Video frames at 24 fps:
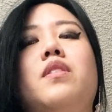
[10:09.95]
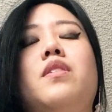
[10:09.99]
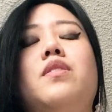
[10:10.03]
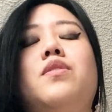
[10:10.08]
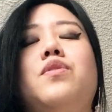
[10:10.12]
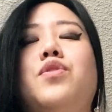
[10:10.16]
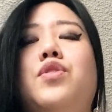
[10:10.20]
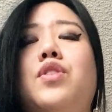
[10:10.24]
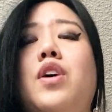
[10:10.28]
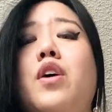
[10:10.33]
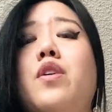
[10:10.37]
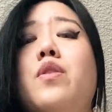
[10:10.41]

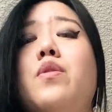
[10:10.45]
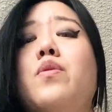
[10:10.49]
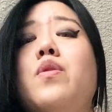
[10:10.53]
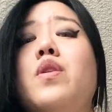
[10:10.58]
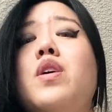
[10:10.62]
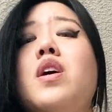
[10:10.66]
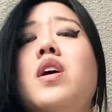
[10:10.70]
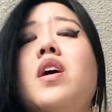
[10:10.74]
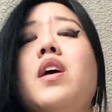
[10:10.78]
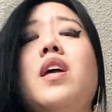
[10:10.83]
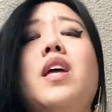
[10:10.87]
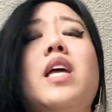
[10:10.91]
So,
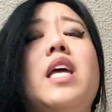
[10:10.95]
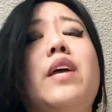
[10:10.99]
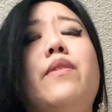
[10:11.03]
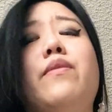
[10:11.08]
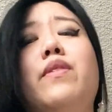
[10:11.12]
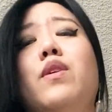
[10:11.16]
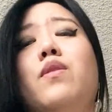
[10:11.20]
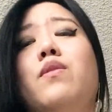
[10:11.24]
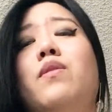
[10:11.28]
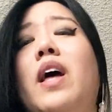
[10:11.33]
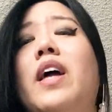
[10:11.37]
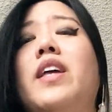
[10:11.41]
if
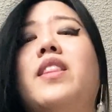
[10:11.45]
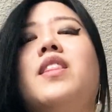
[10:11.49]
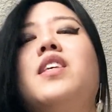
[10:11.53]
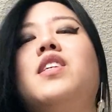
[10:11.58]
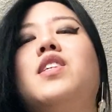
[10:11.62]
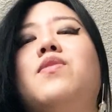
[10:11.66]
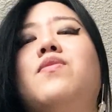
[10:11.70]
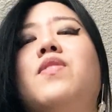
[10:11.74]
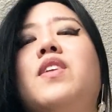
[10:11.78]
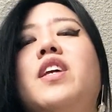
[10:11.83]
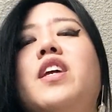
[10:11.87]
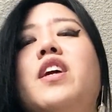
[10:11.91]
you like
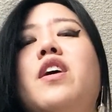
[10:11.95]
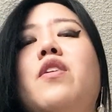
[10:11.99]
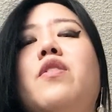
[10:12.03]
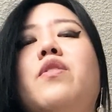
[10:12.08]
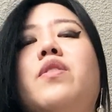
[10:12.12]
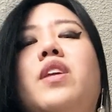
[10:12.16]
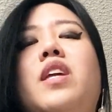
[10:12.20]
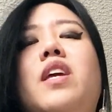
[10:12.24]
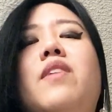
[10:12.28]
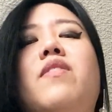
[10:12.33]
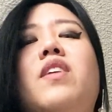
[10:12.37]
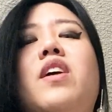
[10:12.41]
this video,
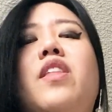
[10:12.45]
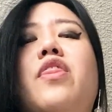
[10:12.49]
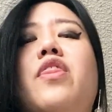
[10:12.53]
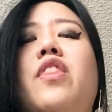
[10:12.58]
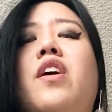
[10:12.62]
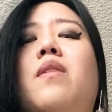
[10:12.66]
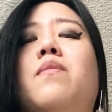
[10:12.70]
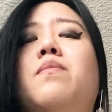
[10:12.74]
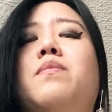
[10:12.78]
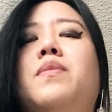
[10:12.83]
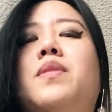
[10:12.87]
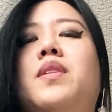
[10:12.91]
give it a
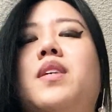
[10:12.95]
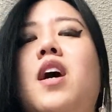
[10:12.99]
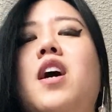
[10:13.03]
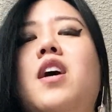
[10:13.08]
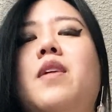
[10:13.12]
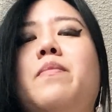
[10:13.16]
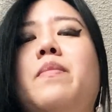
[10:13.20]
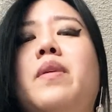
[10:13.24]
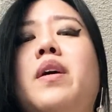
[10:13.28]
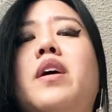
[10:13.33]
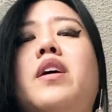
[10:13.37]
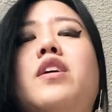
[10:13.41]
thumbs
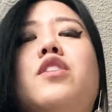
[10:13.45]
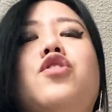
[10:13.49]
up,